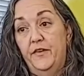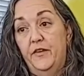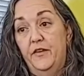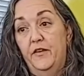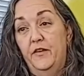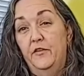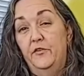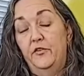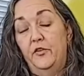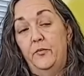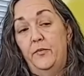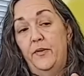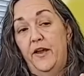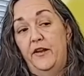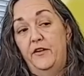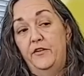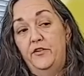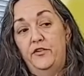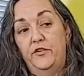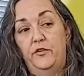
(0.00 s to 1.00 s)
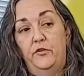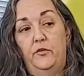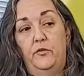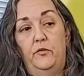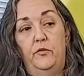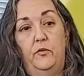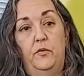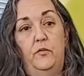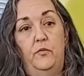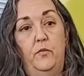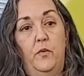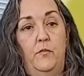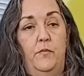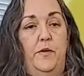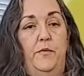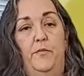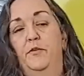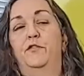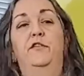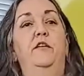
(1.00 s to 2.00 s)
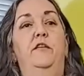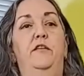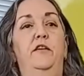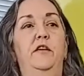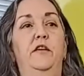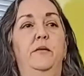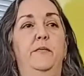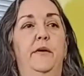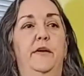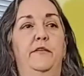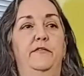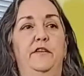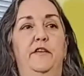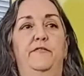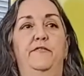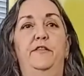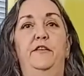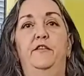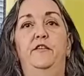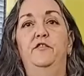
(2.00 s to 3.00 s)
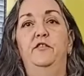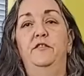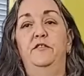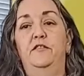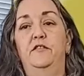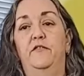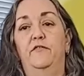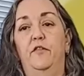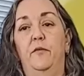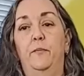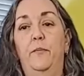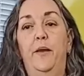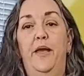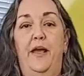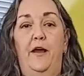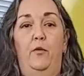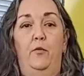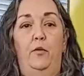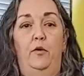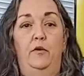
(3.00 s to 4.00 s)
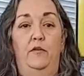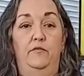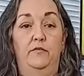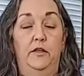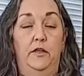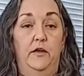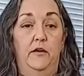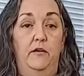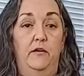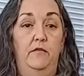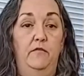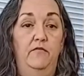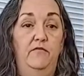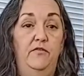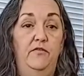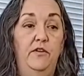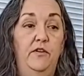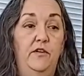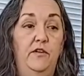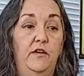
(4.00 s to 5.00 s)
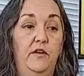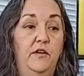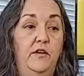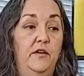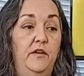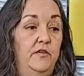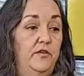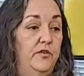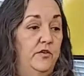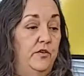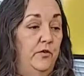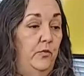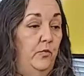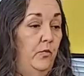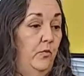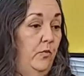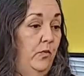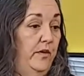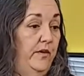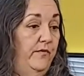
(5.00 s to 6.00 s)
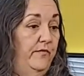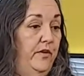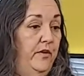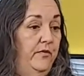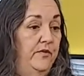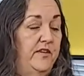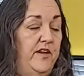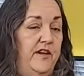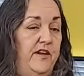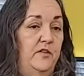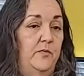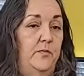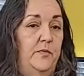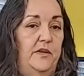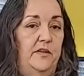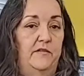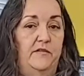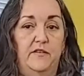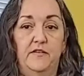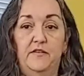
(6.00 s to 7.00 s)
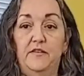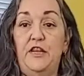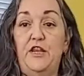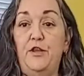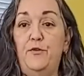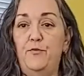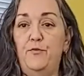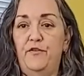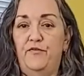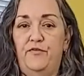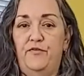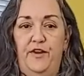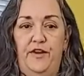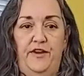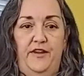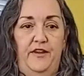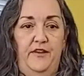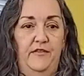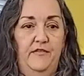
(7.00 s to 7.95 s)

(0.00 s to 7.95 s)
So back to when we were talking about definitions of the power of love. So one of those aspects is unifying.